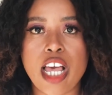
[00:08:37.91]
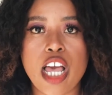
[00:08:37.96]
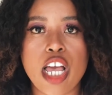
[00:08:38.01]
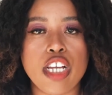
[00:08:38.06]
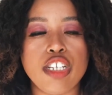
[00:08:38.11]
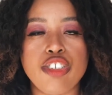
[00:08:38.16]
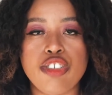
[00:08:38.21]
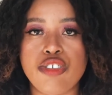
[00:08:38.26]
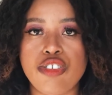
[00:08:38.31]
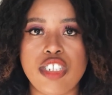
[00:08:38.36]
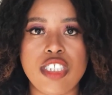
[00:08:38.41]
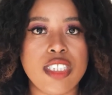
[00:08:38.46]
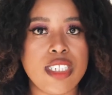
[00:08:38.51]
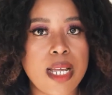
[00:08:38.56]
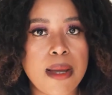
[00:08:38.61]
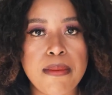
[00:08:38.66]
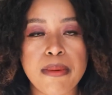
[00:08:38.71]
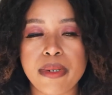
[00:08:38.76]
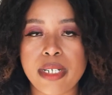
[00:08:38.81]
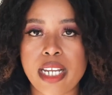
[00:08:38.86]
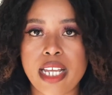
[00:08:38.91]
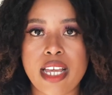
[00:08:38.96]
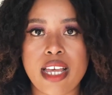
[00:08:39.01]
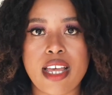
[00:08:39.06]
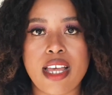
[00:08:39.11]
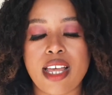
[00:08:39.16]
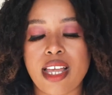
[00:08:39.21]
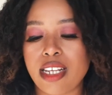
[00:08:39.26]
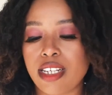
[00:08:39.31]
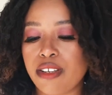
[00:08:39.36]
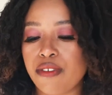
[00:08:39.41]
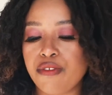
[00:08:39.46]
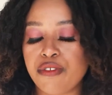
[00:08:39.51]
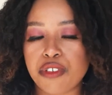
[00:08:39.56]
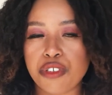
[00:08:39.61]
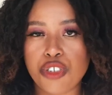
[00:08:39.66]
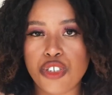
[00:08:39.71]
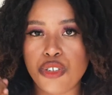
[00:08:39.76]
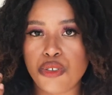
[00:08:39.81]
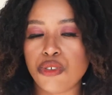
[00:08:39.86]
and you step on it, and if your
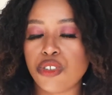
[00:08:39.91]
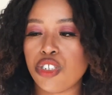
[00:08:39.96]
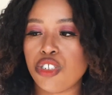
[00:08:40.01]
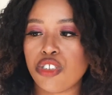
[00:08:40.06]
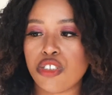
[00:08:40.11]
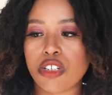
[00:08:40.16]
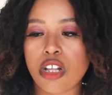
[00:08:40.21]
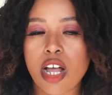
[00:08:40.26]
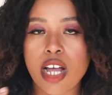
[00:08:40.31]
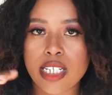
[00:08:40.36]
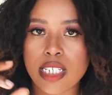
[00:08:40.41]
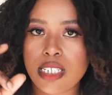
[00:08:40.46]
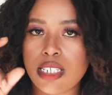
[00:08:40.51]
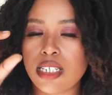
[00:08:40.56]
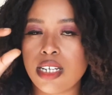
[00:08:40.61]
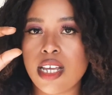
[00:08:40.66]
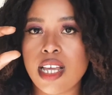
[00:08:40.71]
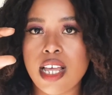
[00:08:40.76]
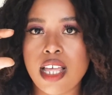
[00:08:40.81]
shoe is not